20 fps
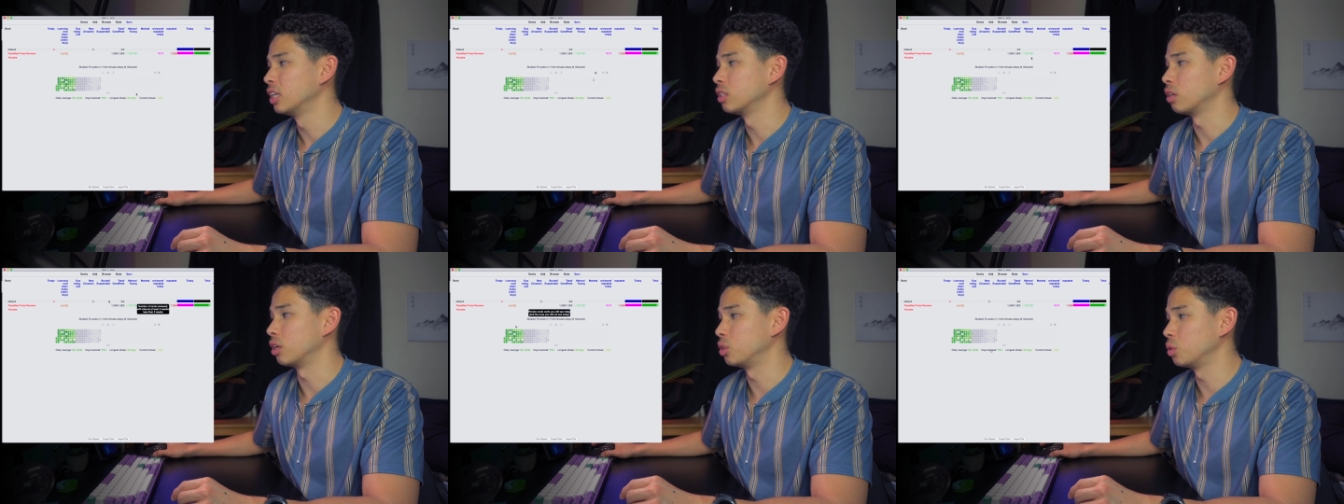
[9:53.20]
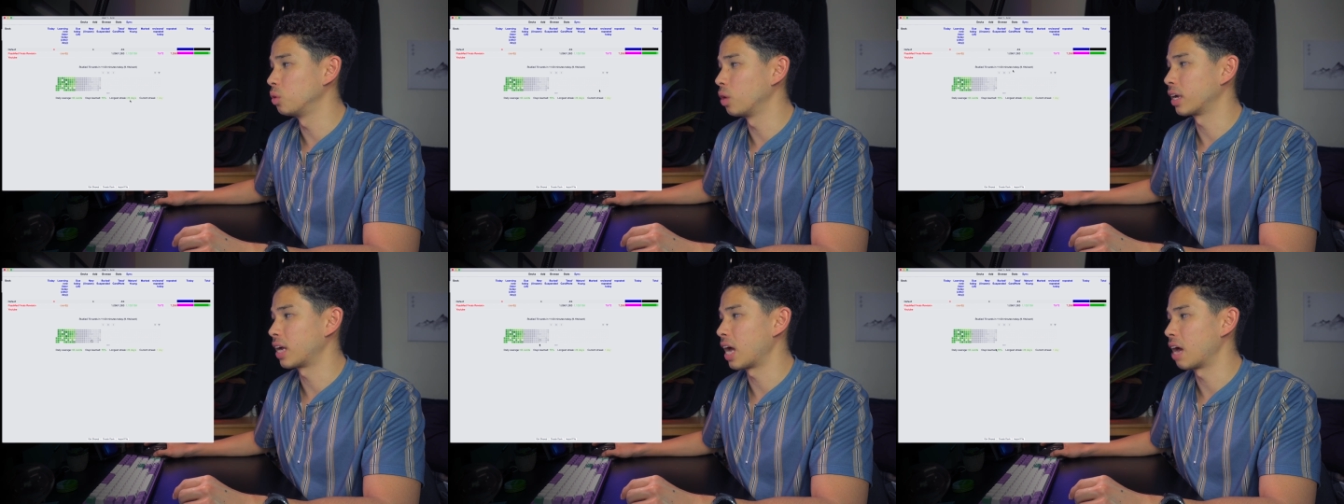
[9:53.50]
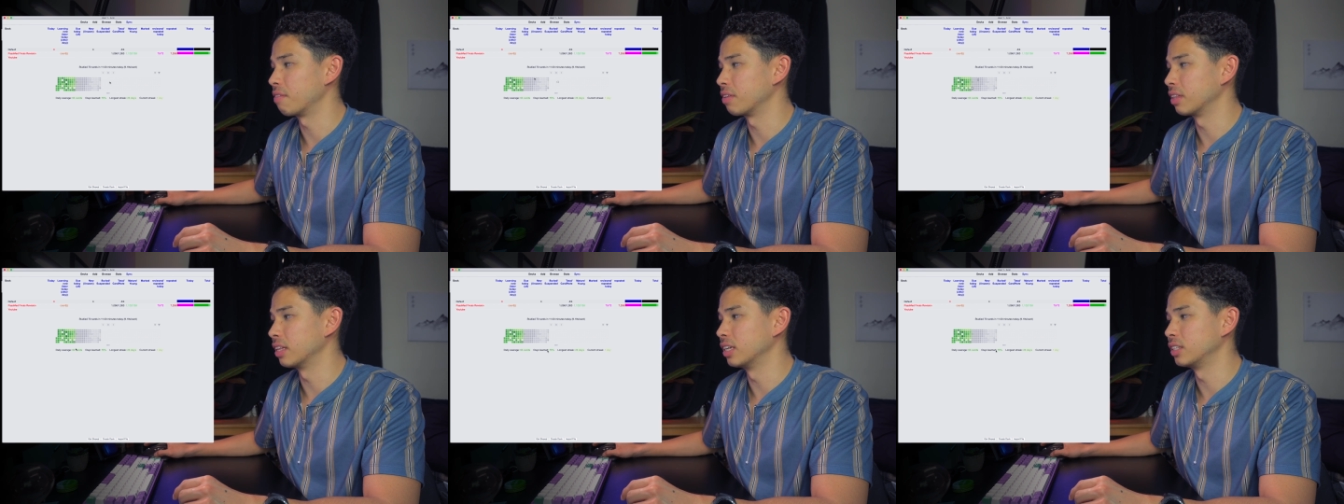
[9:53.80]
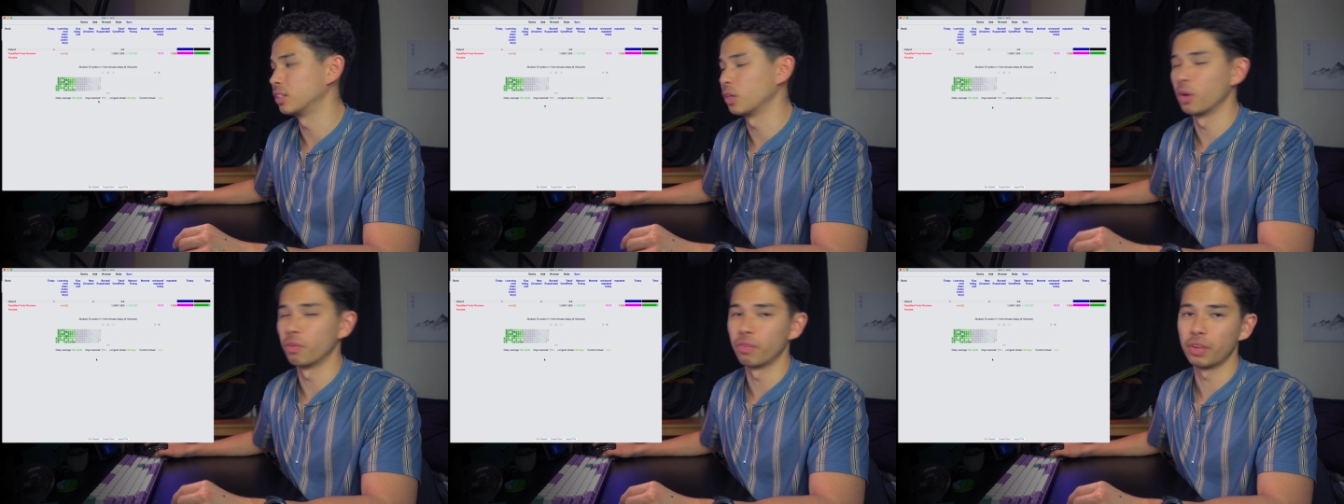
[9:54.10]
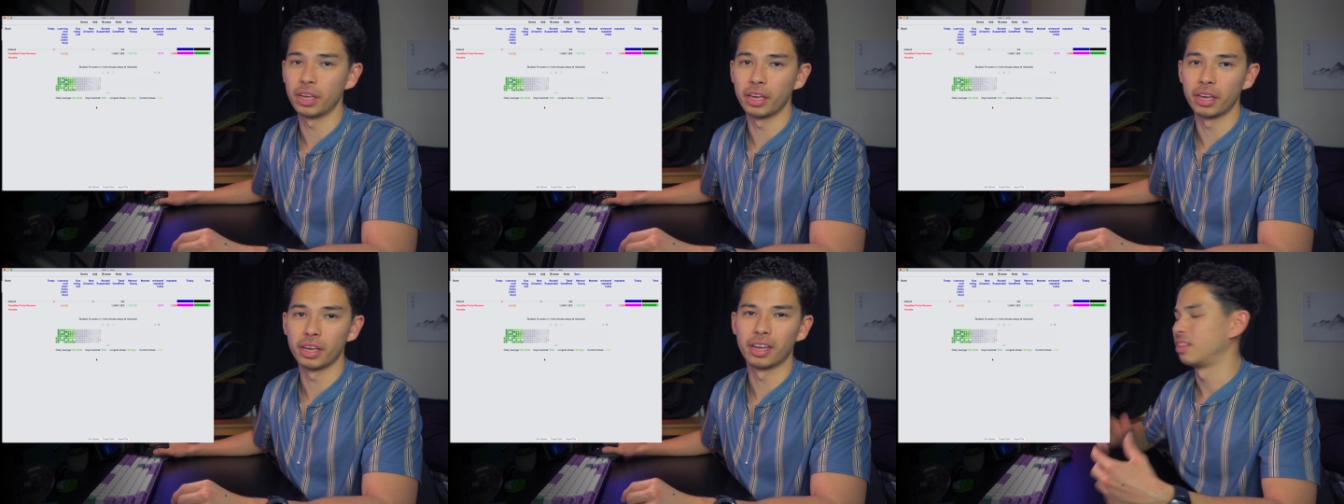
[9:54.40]
So I do like having this over
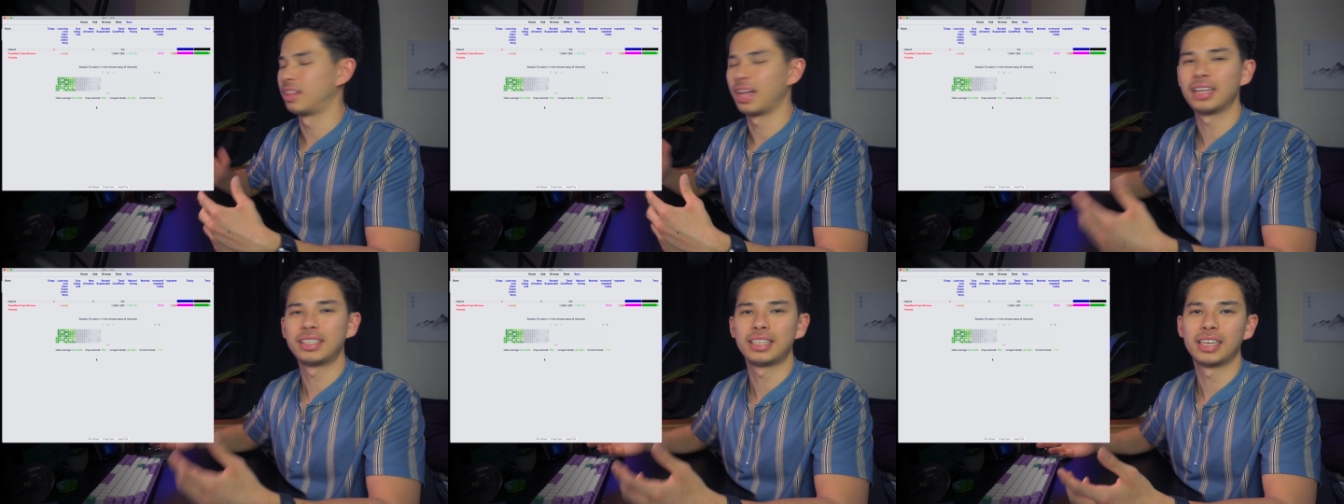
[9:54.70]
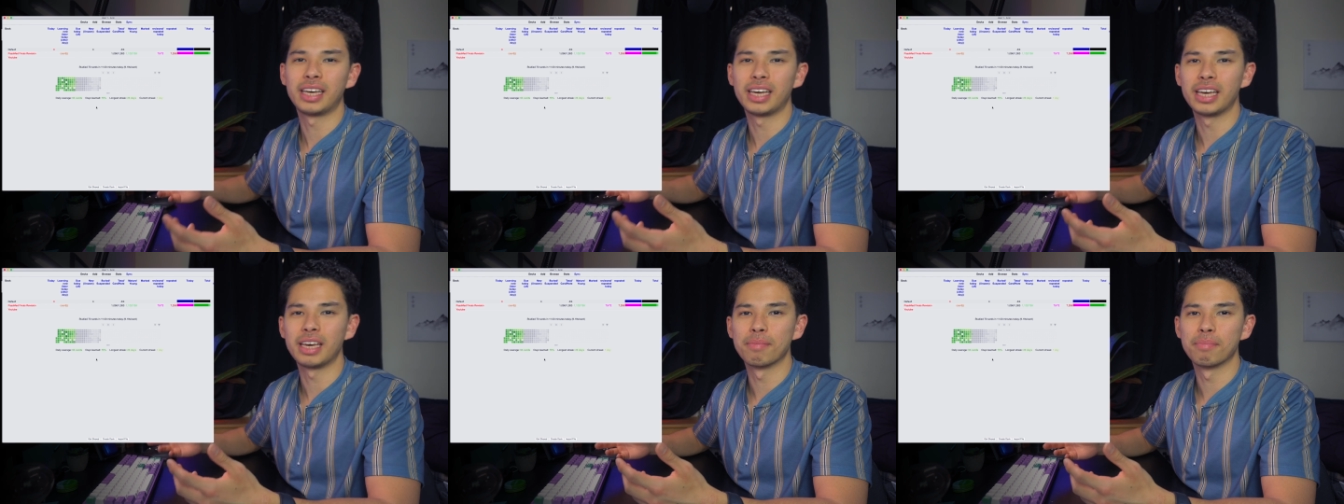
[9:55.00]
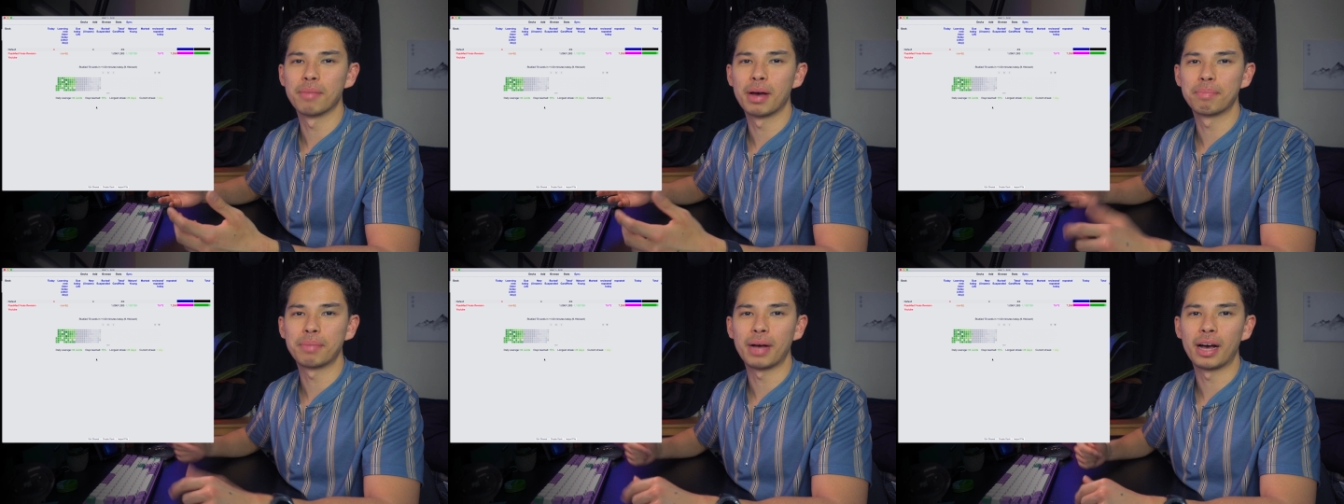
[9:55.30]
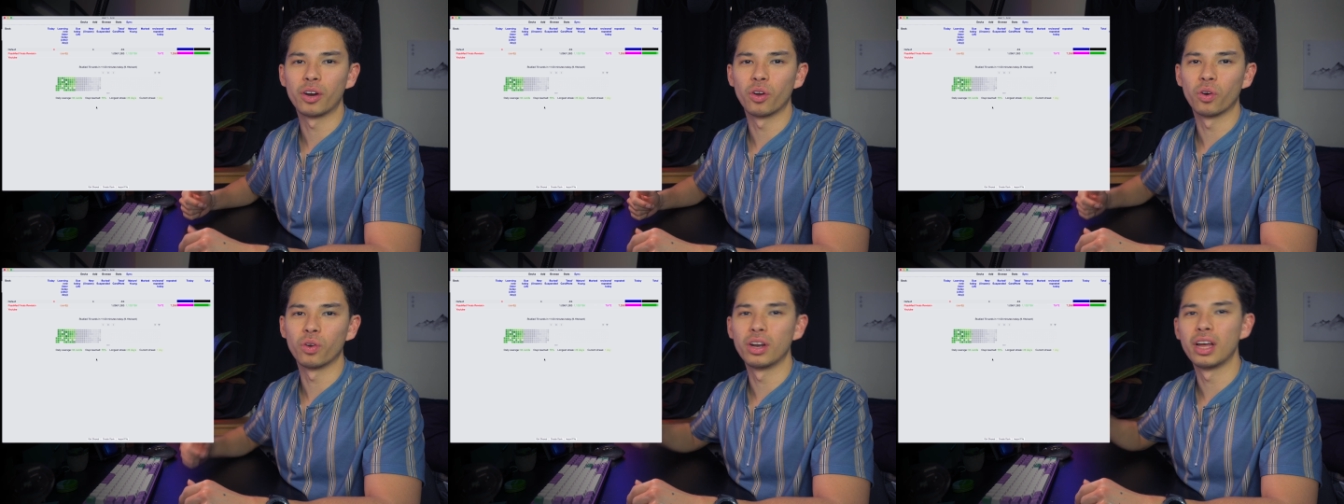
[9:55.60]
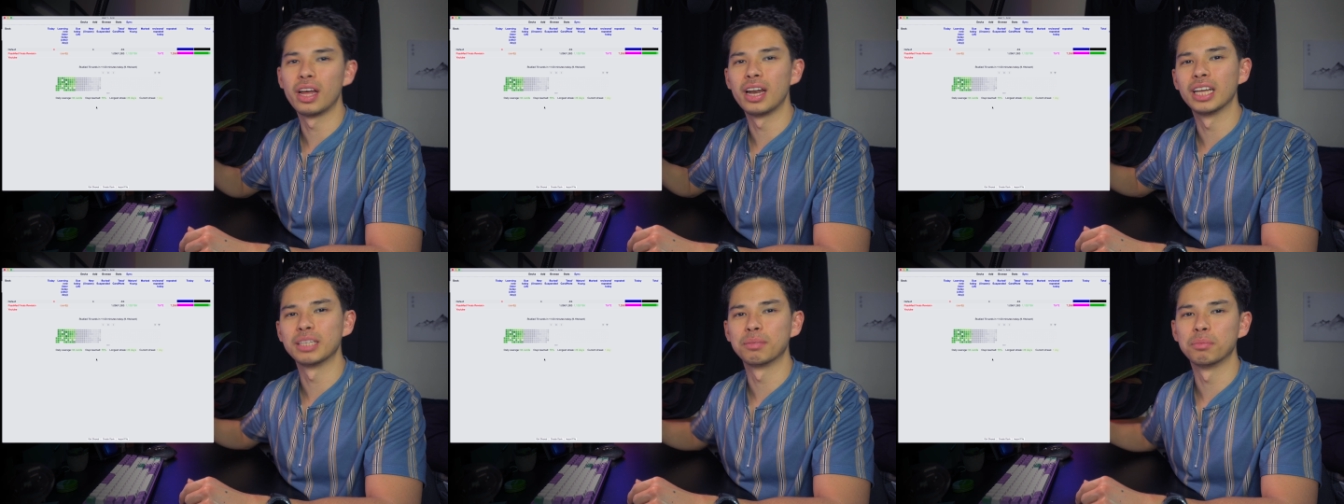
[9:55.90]
here. That's a heat map
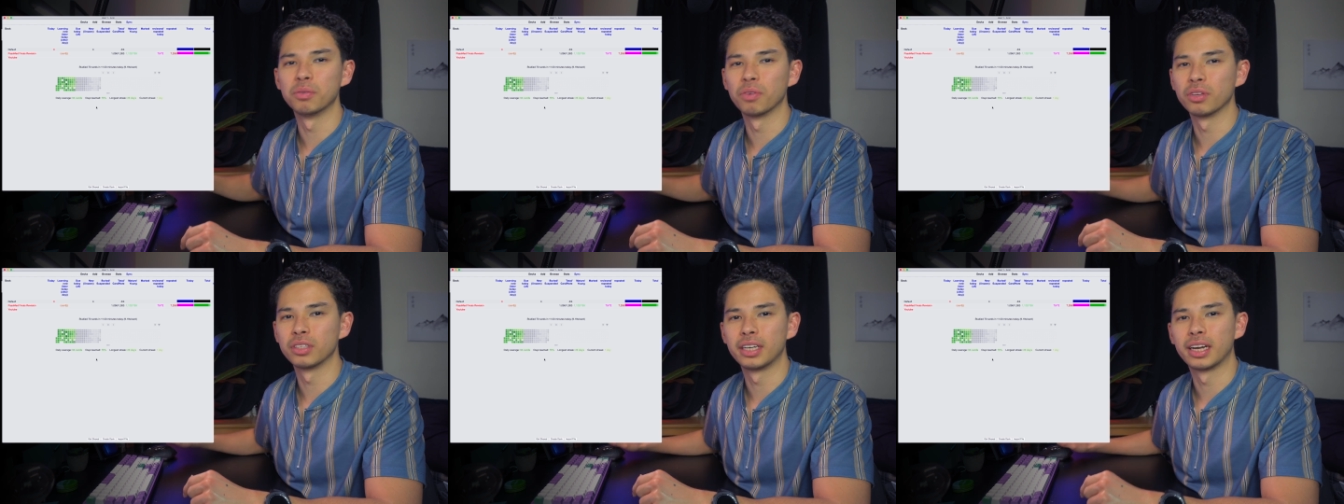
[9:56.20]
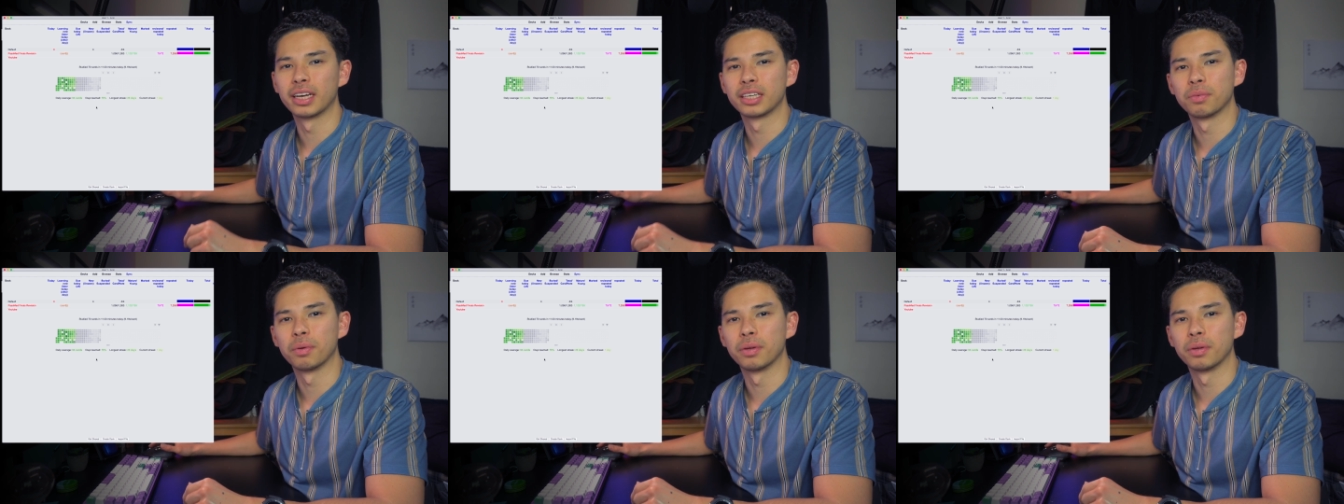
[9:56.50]
add-on. Let's move on to the next